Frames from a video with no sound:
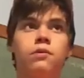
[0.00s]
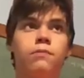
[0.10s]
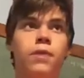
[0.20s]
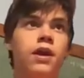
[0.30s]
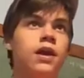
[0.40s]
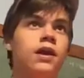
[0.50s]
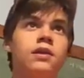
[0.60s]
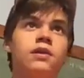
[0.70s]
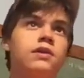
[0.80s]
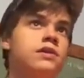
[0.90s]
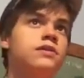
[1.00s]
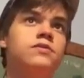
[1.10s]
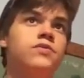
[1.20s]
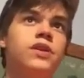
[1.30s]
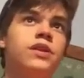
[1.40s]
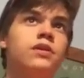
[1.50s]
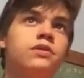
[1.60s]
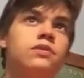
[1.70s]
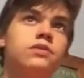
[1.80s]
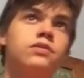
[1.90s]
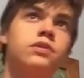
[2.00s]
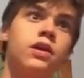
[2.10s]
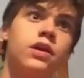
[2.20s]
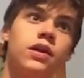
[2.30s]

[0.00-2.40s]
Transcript: man, his videos are